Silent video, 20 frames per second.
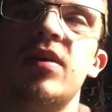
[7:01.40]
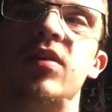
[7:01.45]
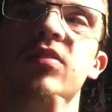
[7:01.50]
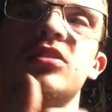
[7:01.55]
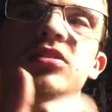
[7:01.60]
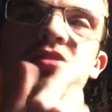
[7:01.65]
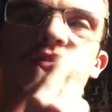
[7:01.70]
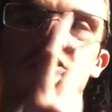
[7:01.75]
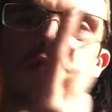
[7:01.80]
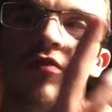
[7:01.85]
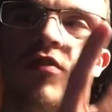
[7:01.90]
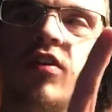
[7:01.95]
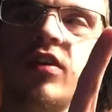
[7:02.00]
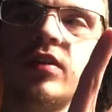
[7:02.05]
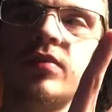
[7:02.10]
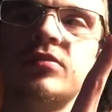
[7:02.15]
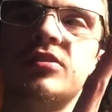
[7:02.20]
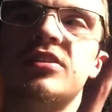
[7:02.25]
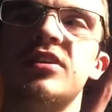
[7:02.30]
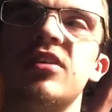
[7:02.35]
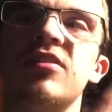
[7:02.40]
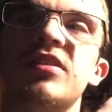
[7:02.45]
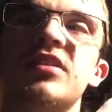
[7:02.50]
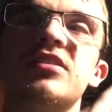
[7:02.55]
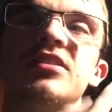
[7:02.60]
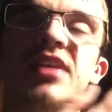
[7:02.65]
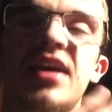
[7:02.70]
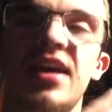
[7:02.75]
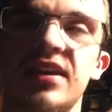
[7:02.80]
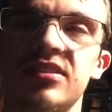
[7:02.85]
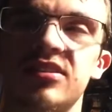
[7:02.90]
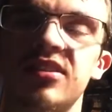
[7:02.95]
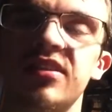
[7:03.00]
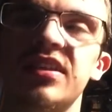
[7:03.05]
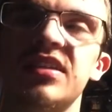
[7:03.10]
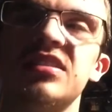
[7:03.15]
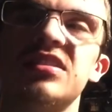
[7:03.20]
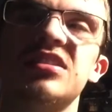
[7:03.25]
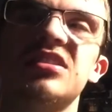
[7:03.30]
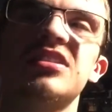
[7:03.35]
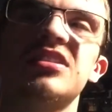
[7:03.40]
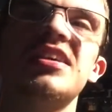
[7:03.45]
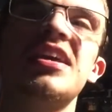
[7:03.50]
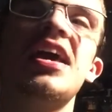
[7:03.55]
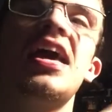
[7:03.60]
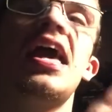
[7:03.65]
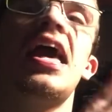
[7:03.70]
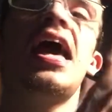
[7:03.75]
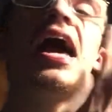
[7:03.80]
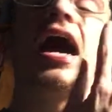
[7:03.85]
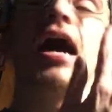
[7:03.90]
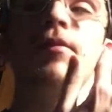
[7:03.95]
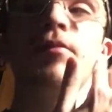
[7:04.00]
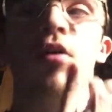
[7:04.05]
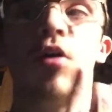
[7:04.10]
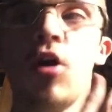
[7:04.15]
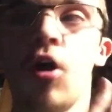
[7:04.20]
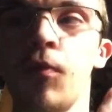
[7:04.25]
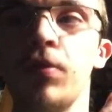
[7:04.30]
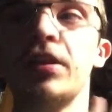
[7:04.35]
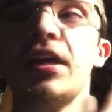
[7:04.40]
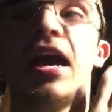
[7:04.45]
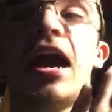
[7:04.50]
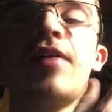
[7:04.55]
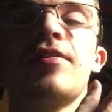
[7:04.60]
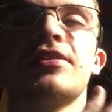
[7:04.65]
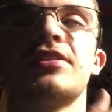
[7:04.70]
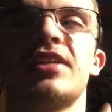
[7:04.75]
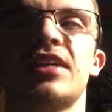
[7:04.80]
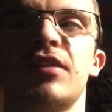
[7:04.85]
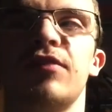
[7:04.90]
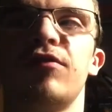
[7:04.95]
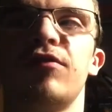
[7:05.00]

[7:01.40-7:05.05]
because it's a 2-volume series, Excellence. I'm hoping they have a second